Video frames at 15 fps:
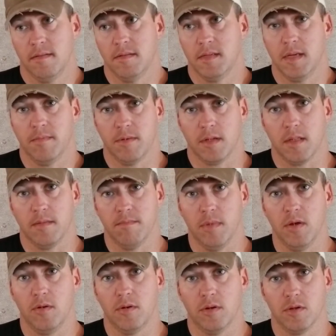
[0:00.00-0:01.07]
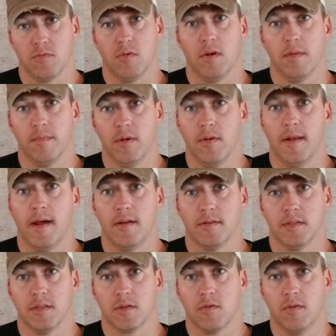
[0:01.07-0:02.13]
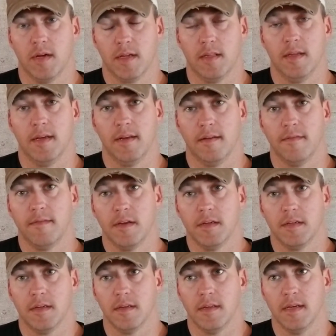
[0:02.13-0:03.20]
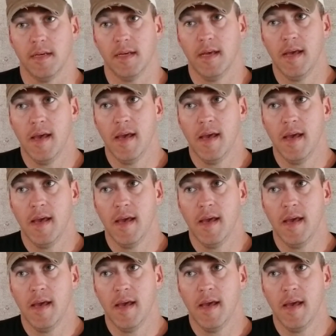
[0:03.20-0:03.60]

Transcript: Typically, builders want to build houses quickly and efficiently,